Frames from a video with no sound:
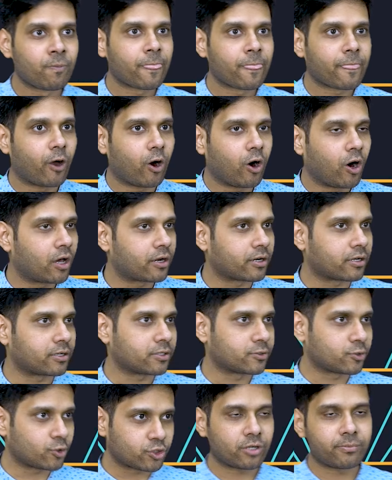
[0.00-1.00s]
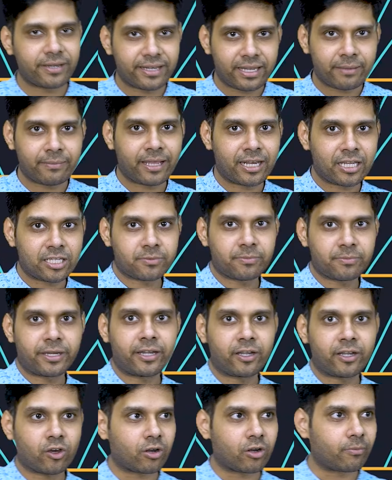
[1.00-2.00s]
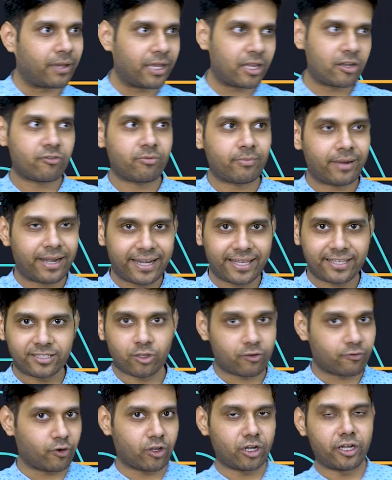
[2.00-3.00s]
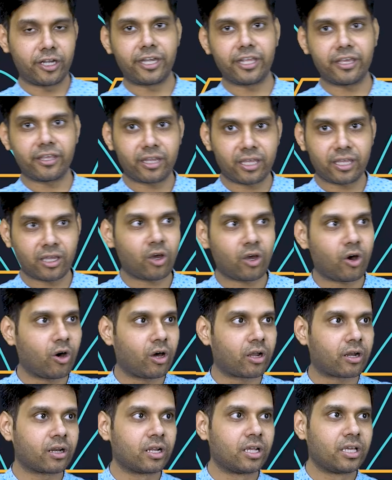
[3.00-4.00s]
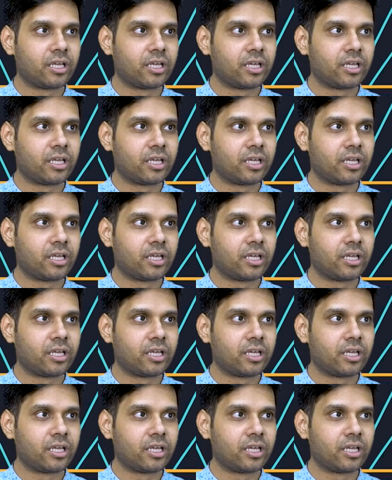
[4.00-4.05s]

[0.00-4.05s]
or social media management or bioinformatics or volunteering or